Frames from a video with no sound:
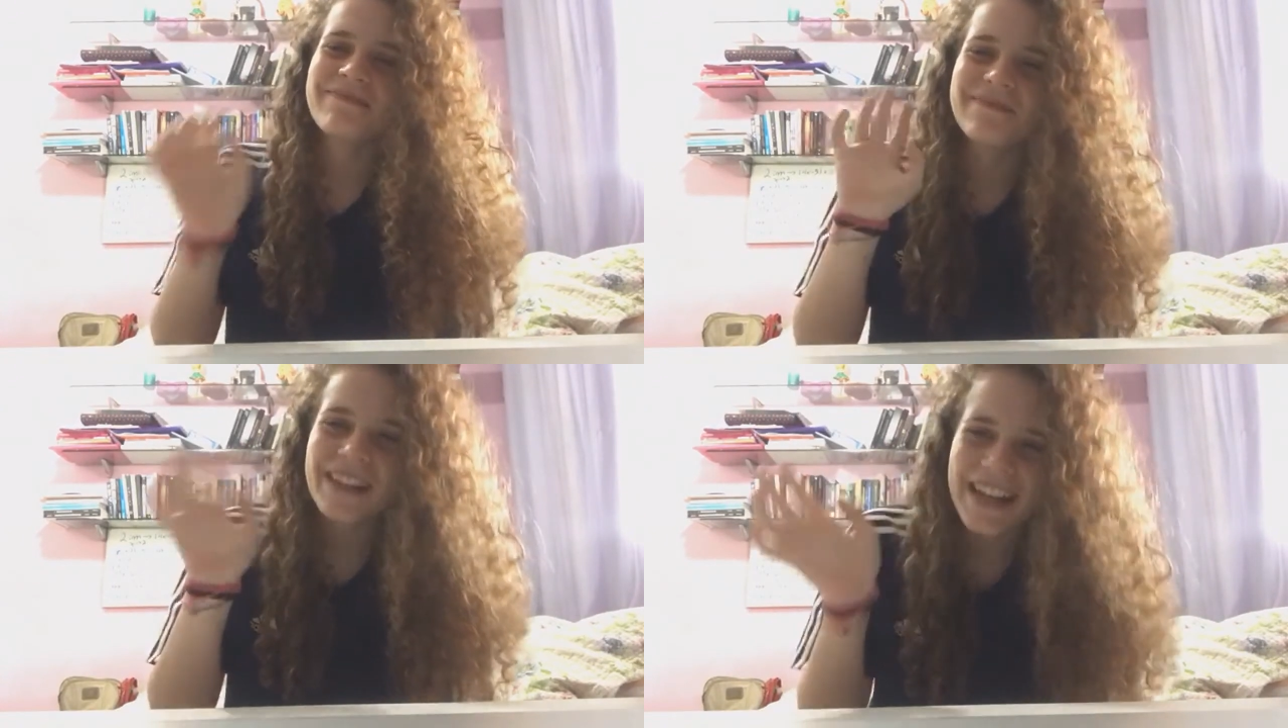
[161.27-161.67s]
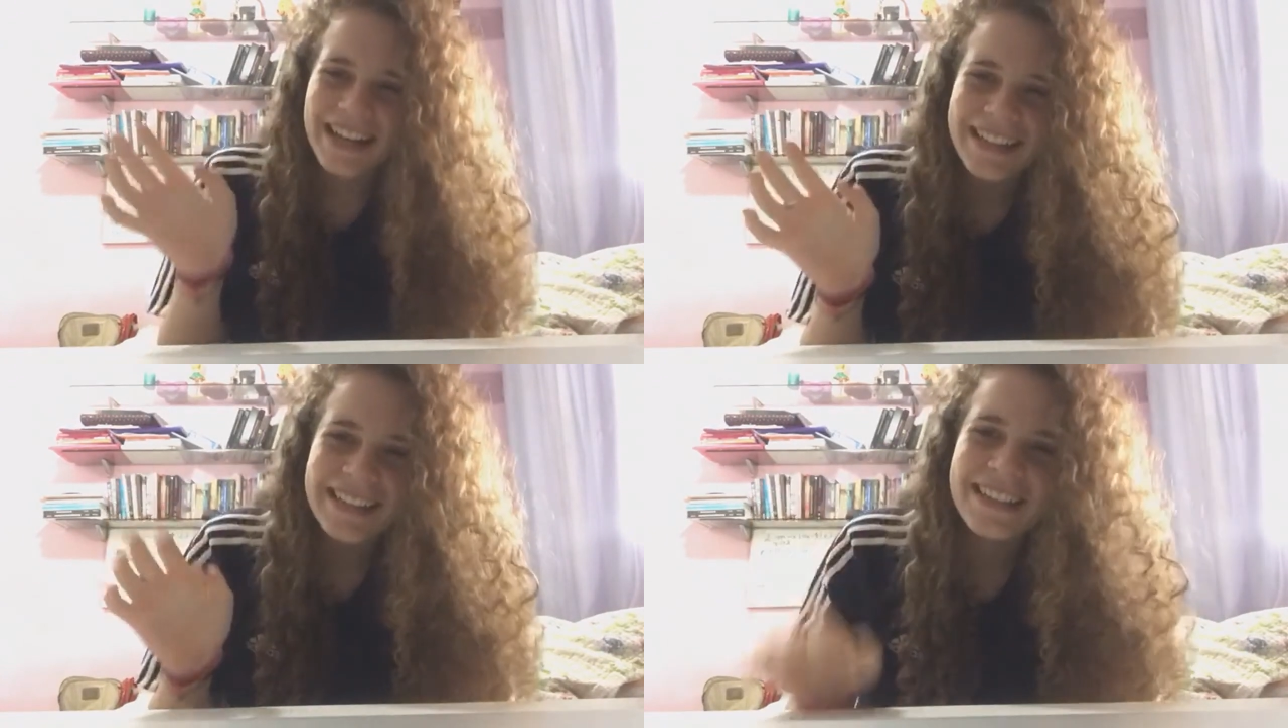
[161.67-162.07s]

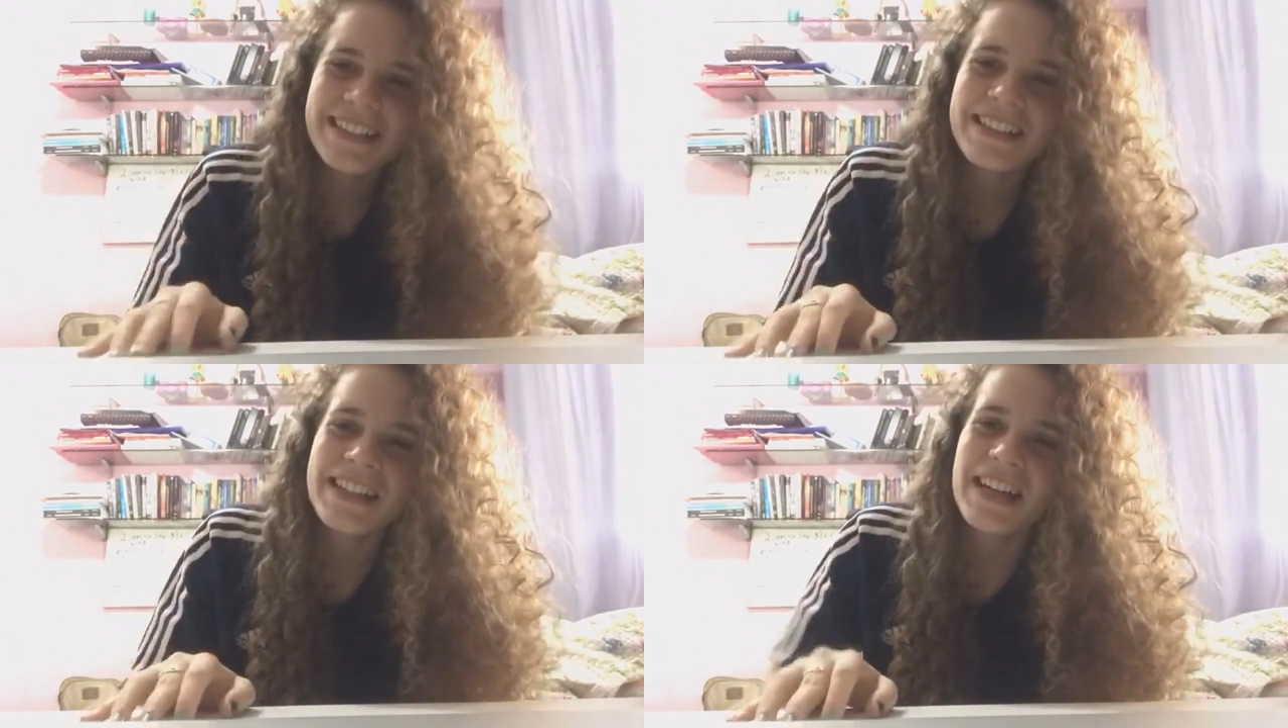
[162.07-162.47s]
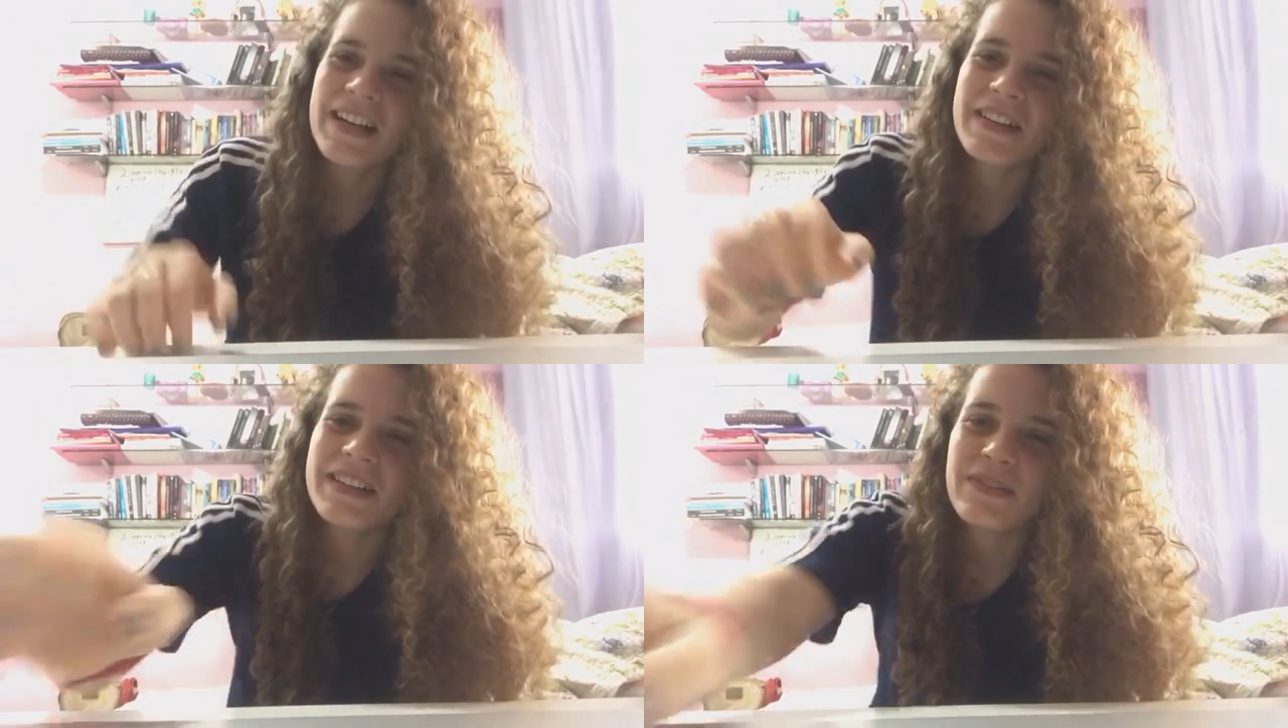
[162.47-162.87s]
bye.
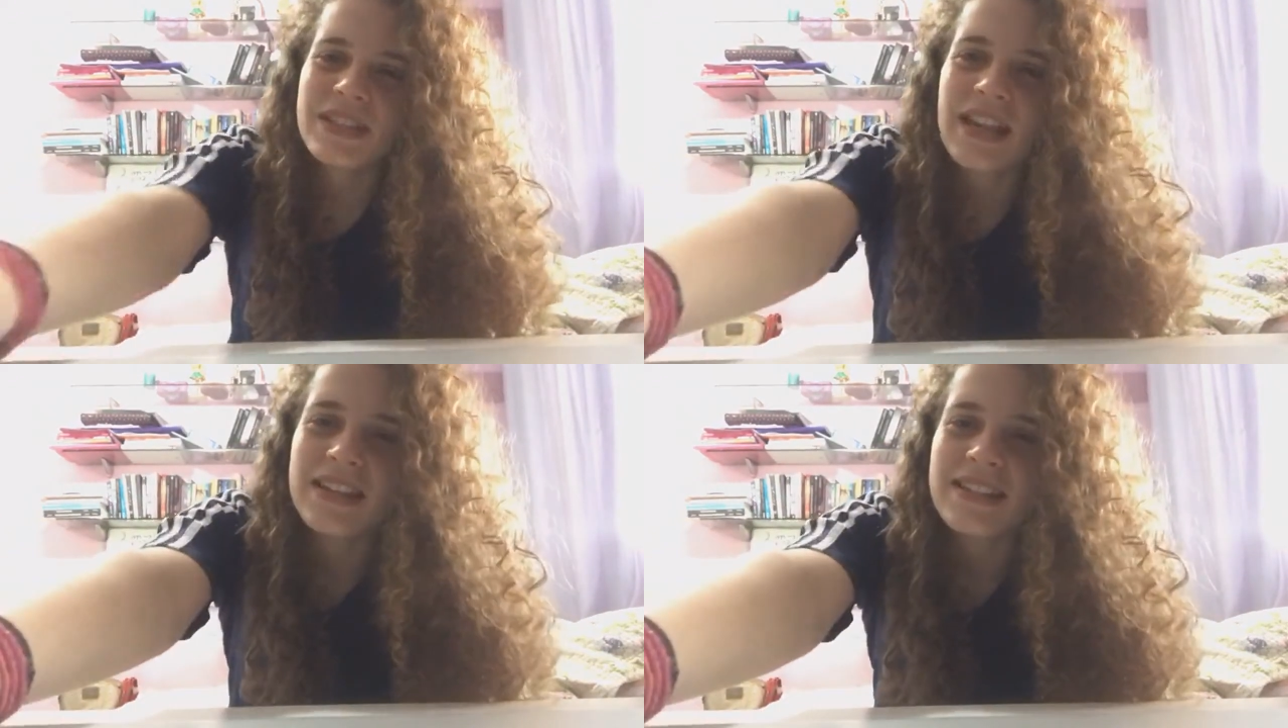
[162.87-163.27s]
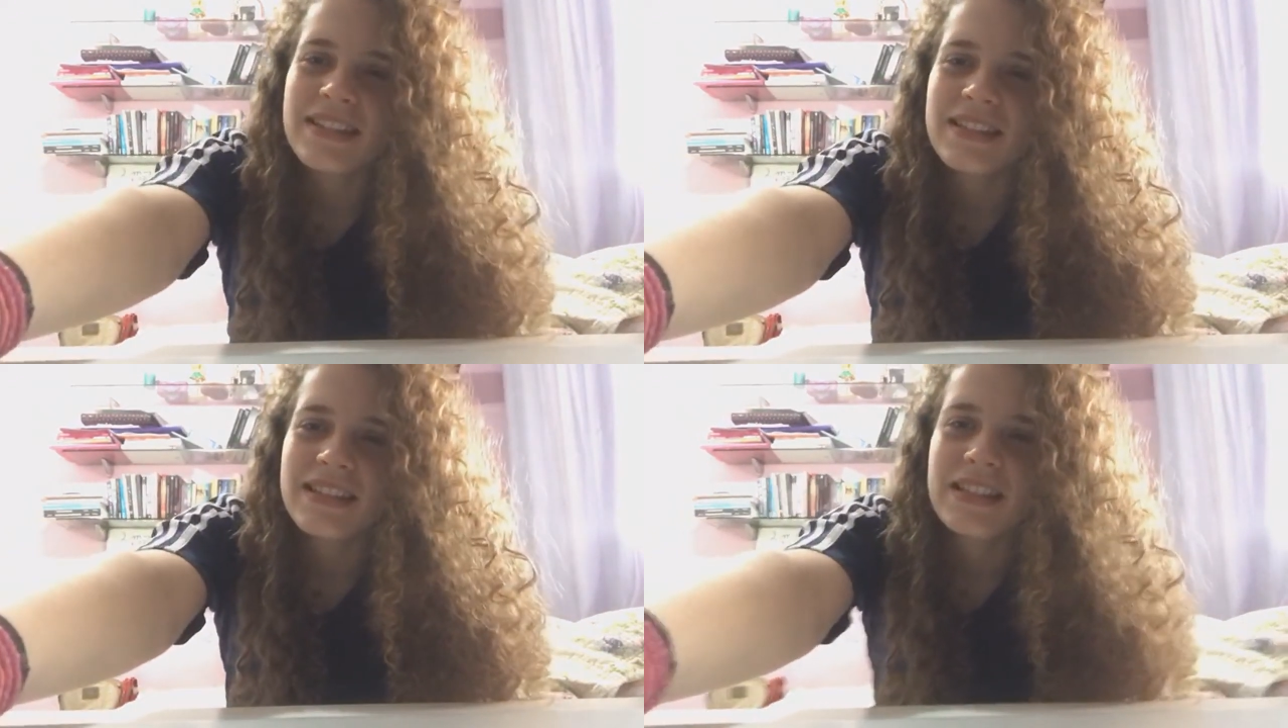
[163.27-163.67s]
It was nice.